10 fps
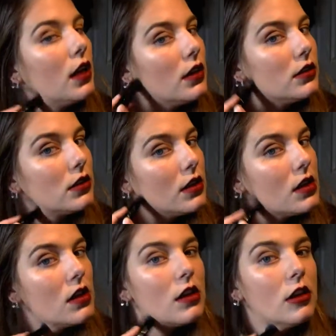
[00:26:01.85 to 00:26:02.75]
and
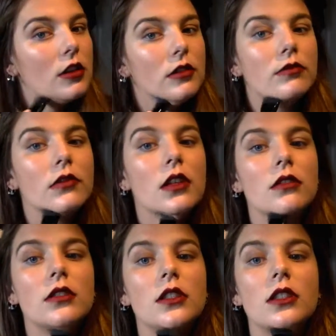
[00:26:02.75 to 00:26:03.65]
I
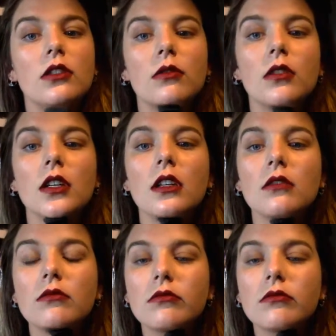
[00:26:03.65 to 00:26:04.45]
don't want to do the work,